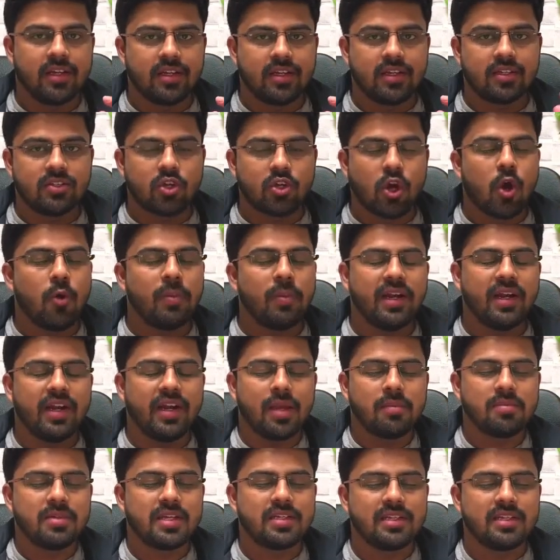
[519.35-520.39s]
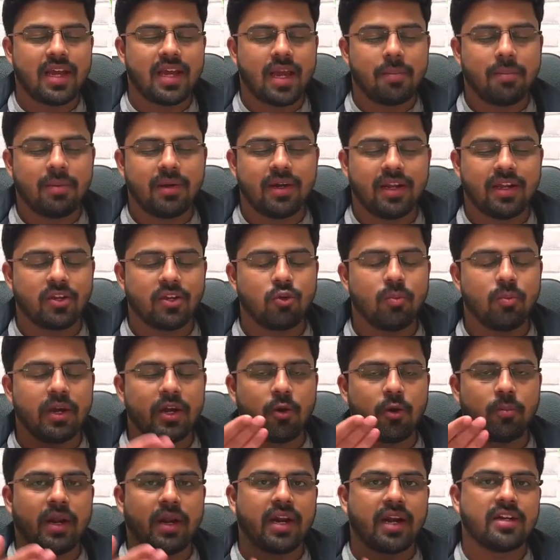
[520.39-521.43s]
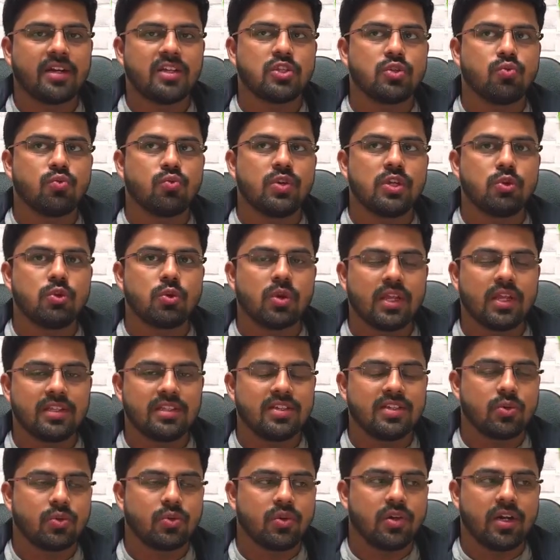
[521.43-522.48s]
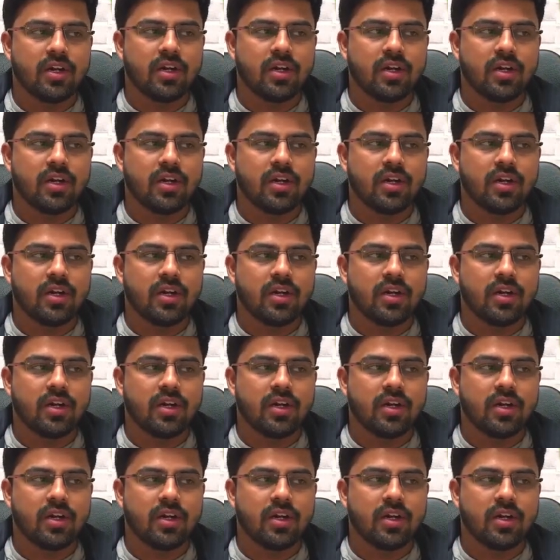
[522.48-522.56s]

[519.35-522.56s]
So how many times has it happened? Like you might have practiced visualization, right?